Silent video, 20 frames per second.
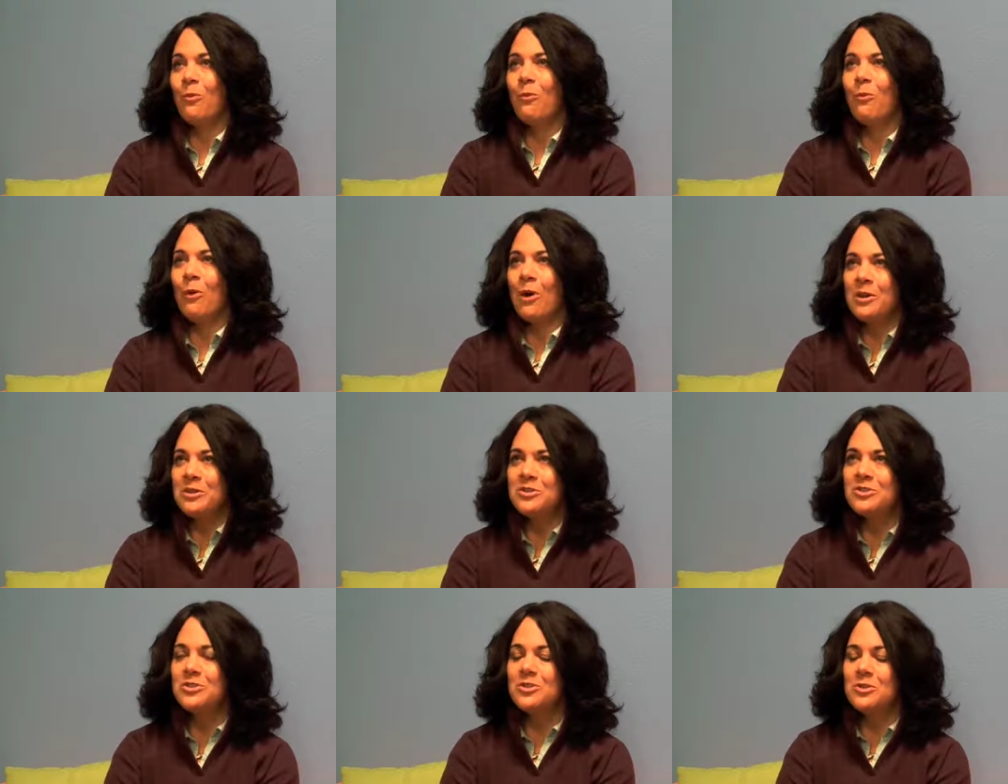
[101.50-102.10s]

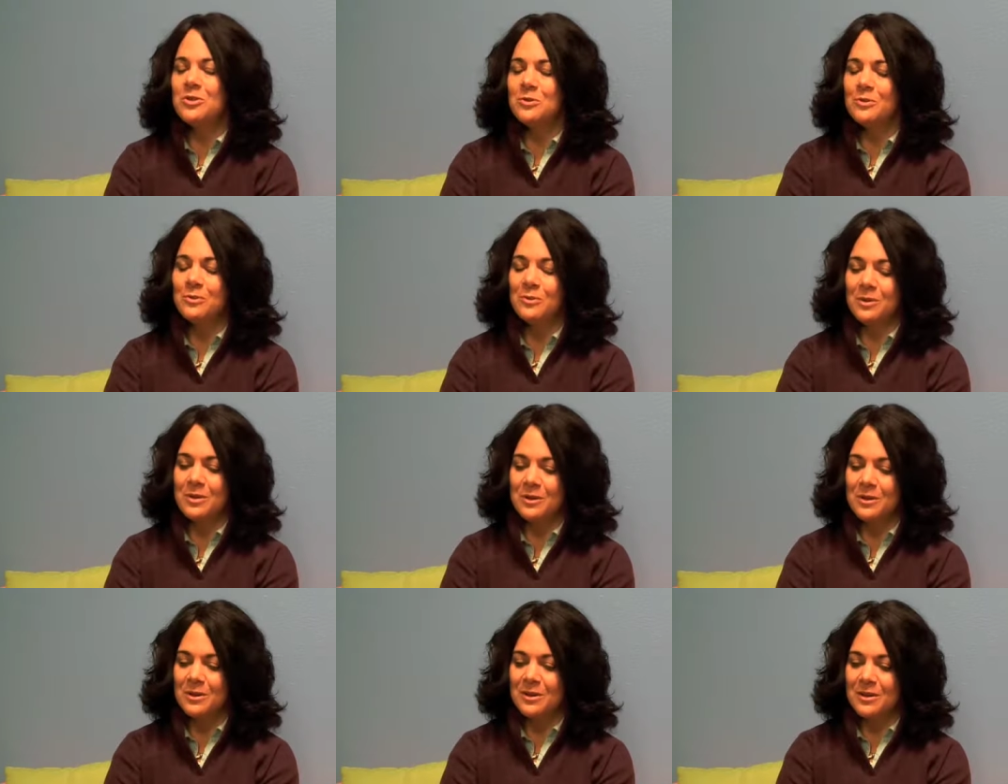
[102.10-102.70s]
once you
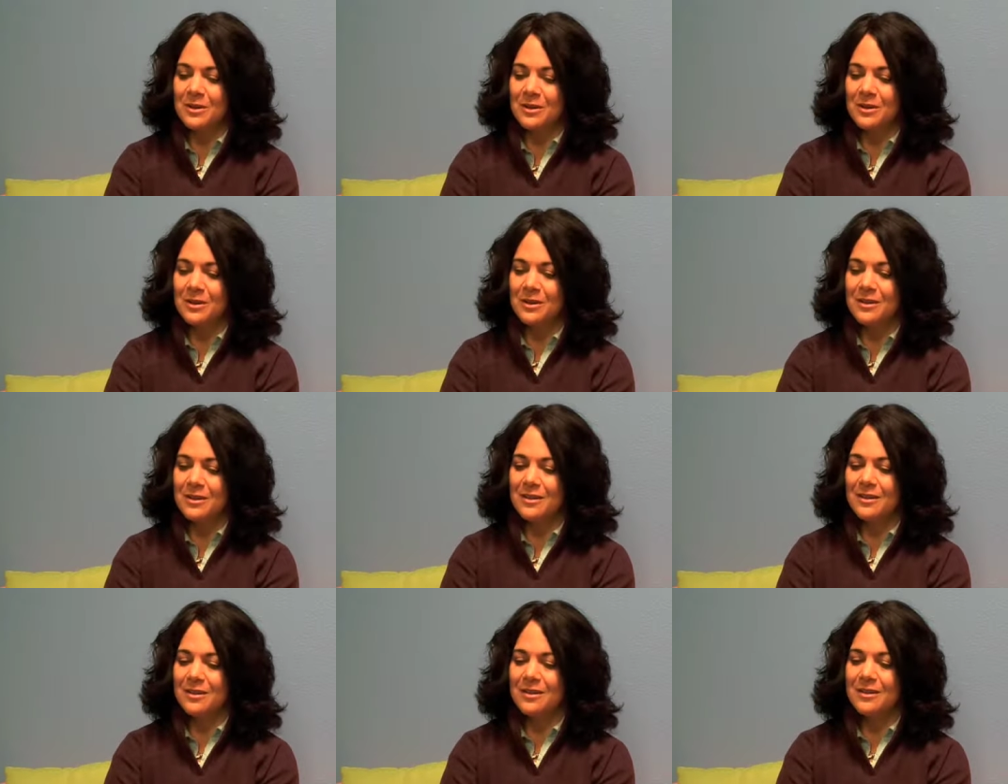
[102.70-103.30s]

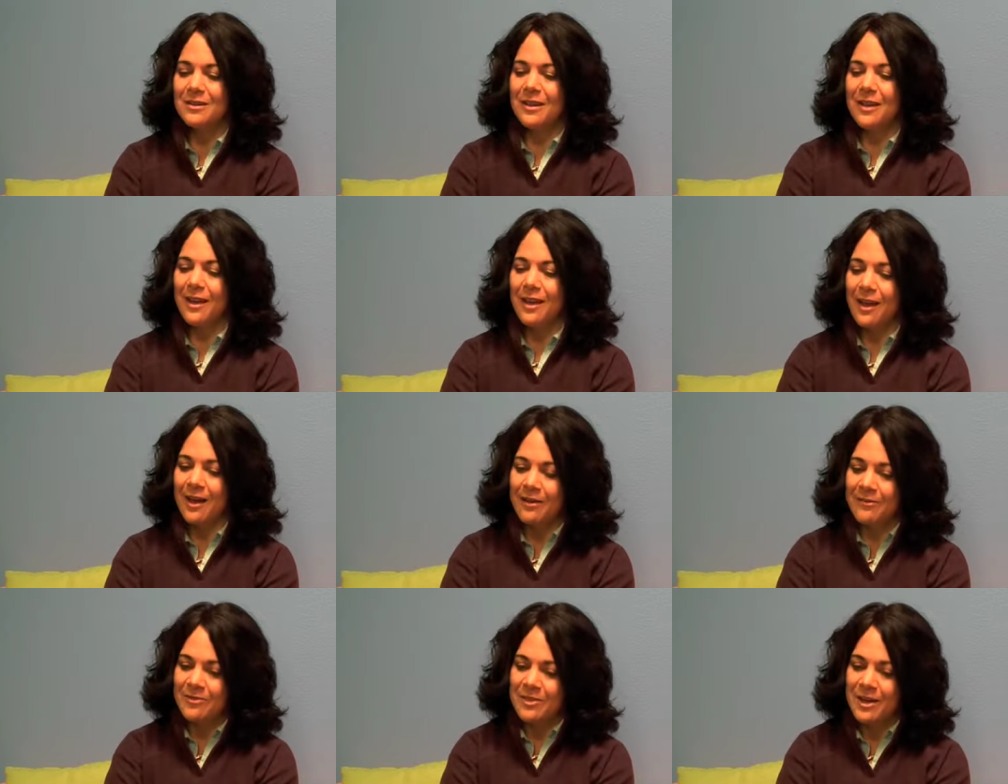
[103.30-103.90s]

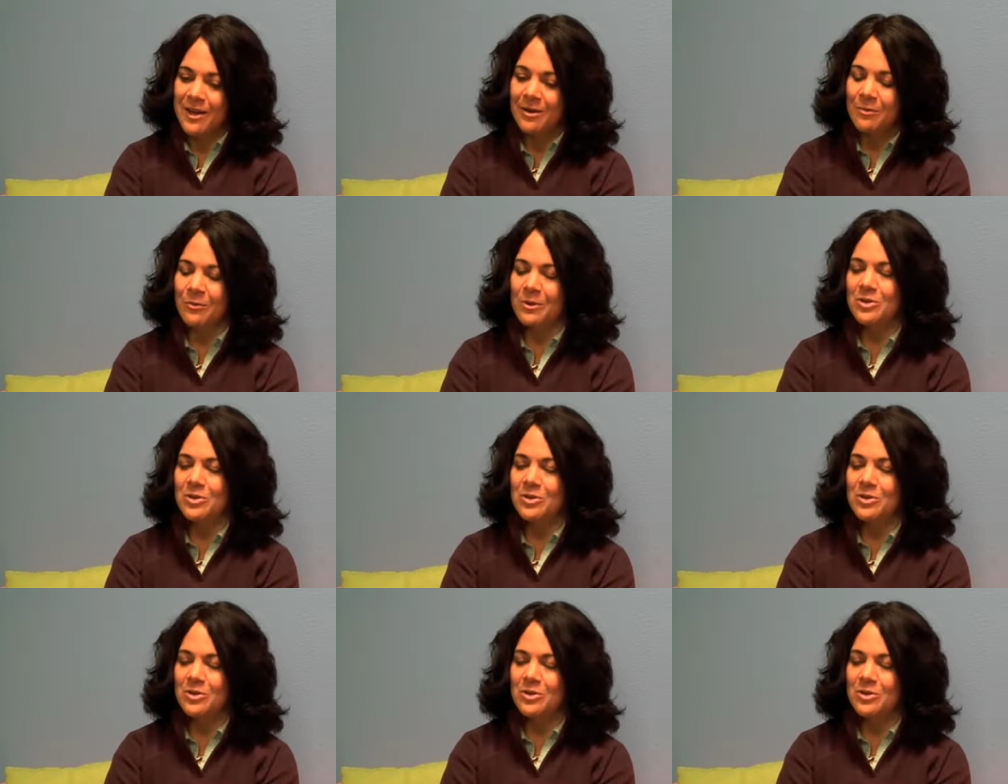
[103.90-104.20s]
have that,